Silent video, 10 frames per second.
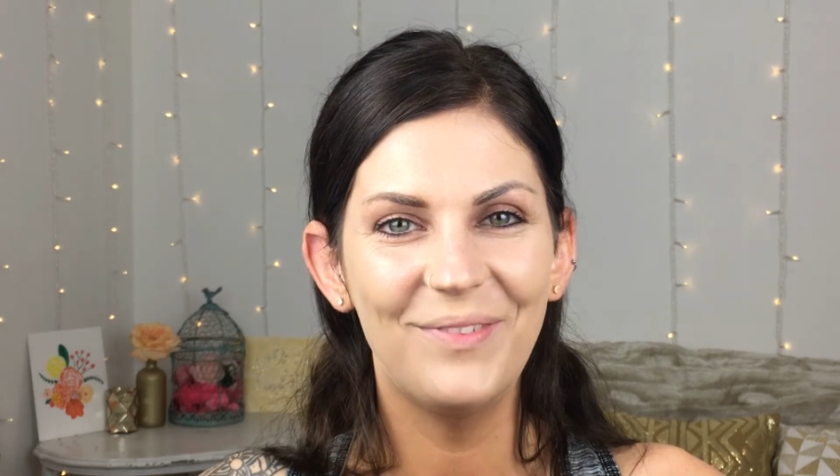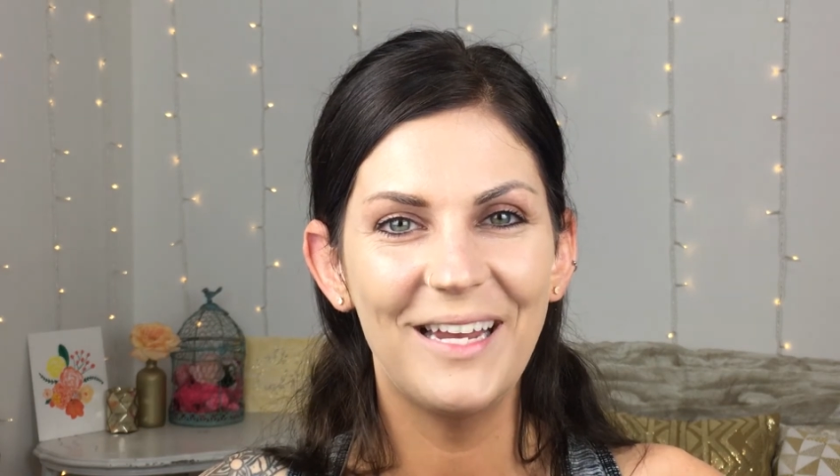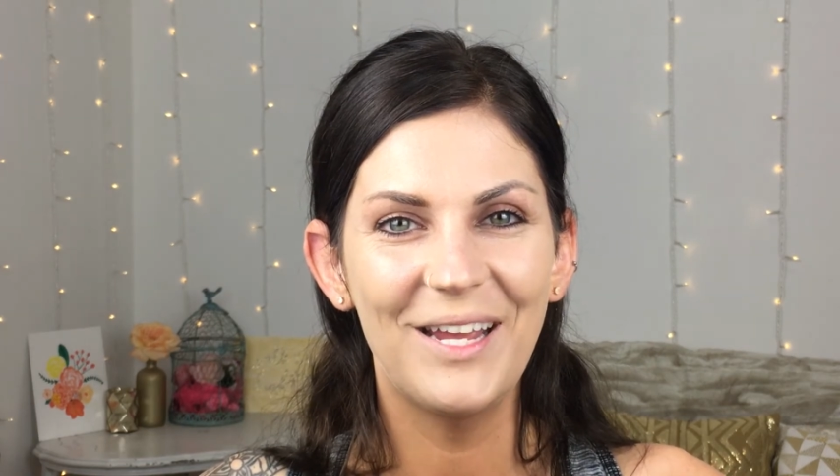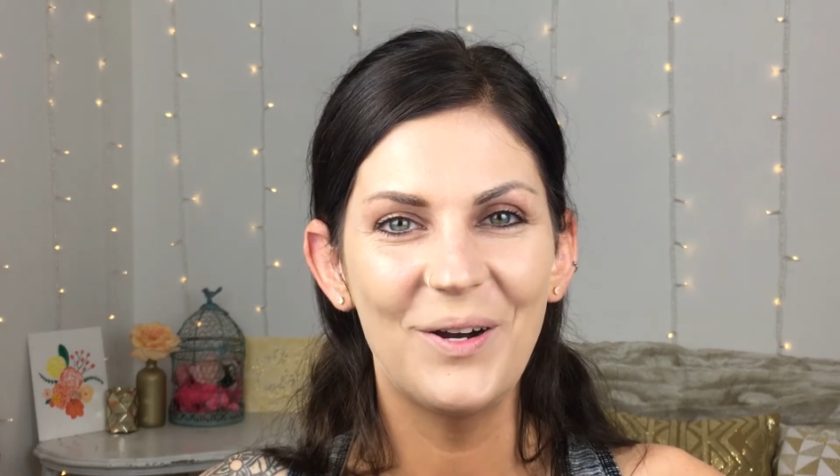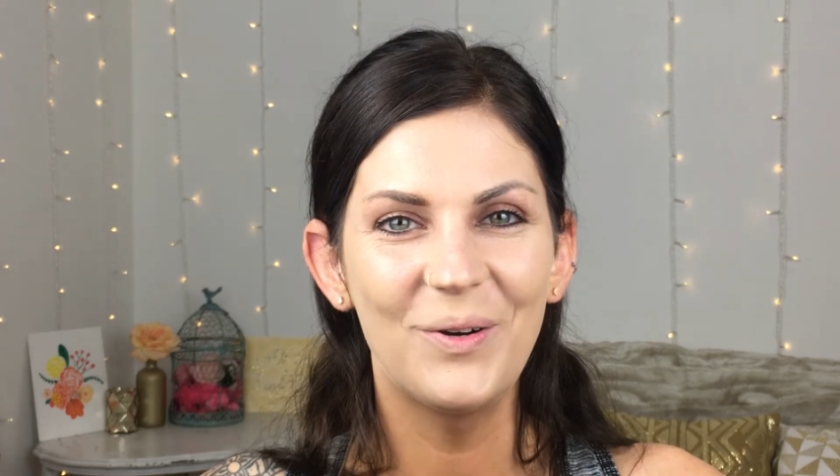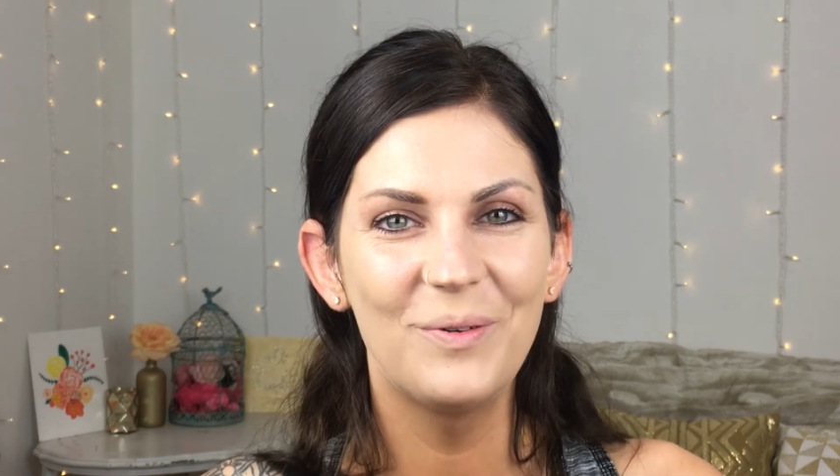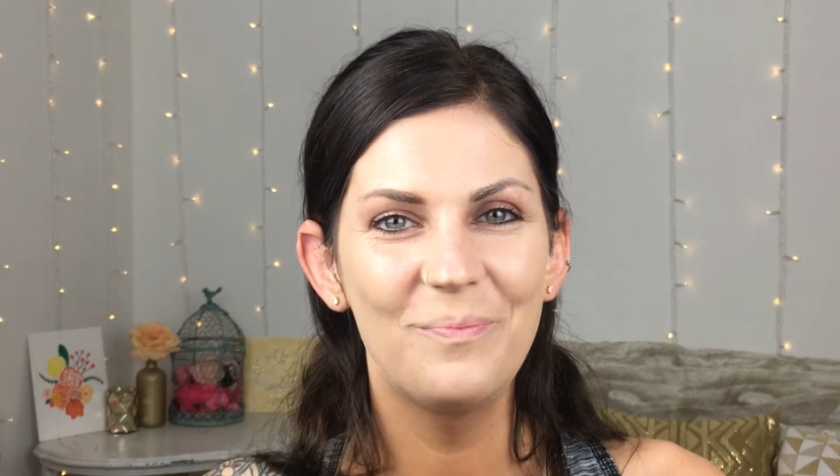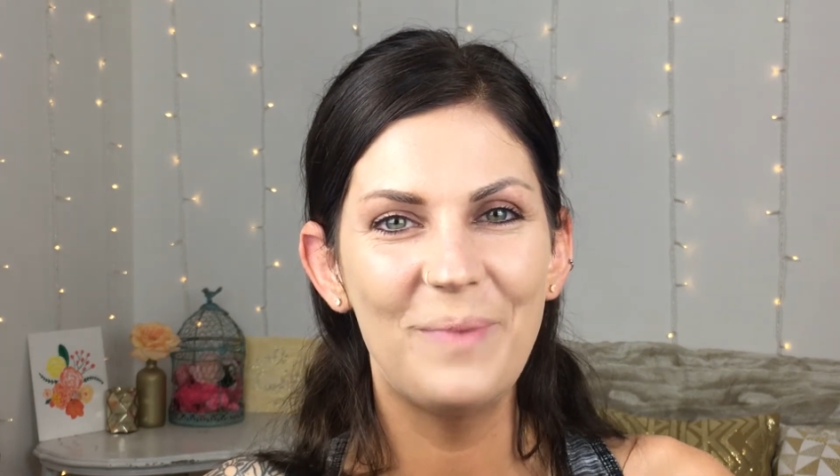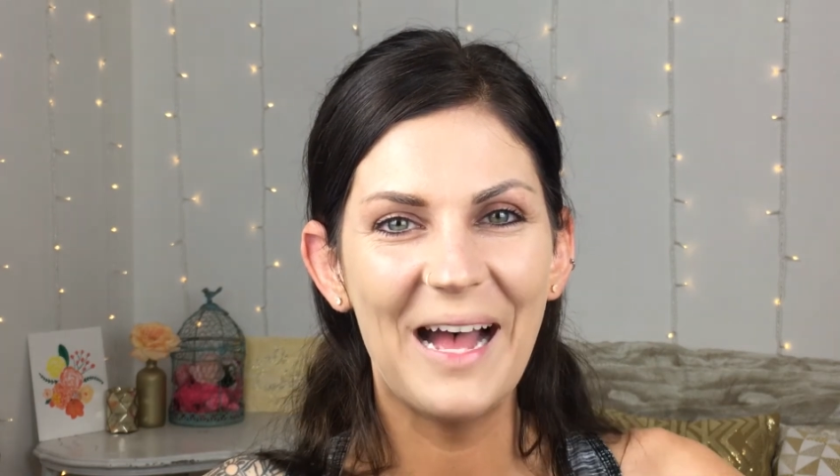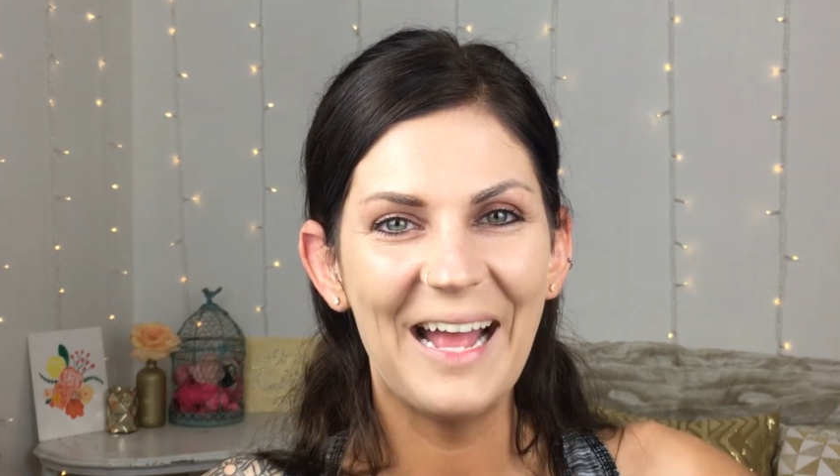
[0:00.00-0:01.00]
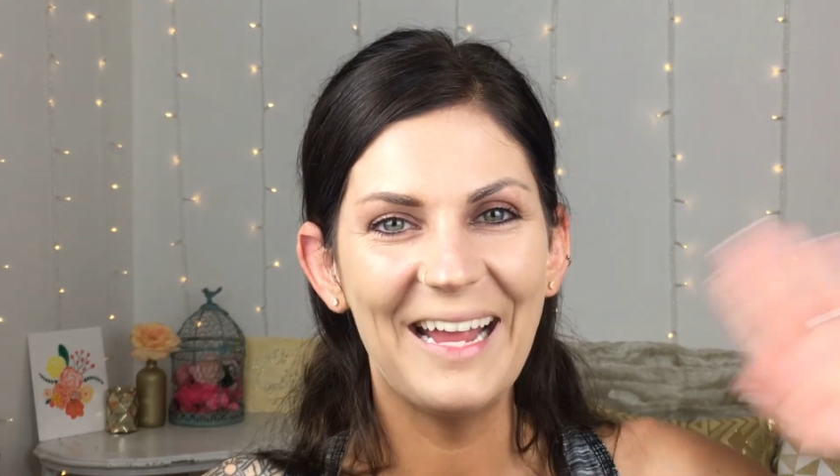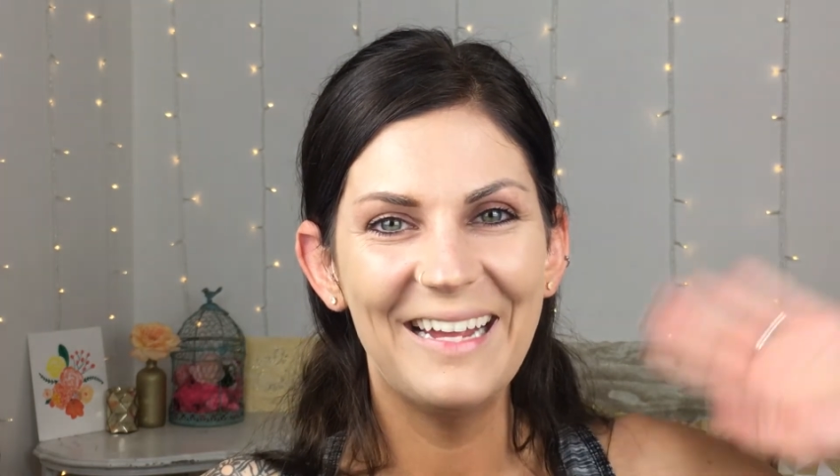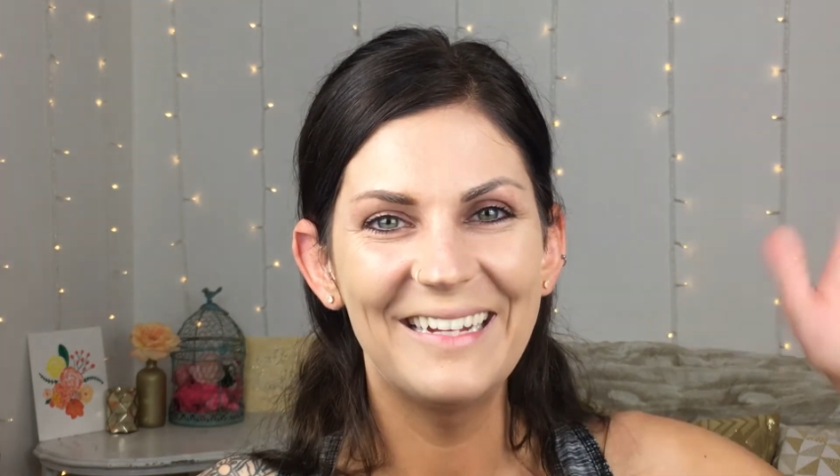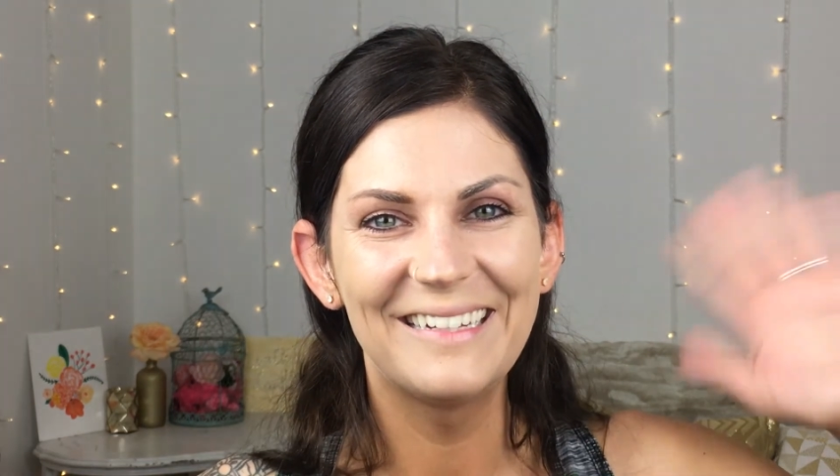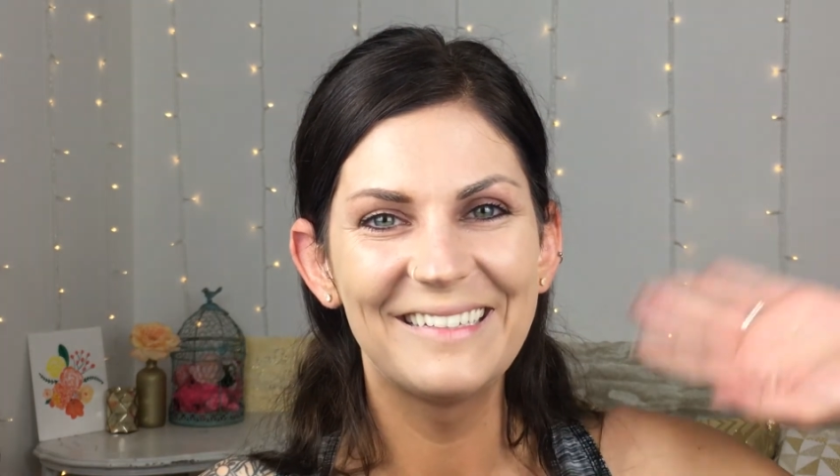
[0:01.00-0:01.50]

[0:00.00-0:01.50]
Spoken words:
video. Bye.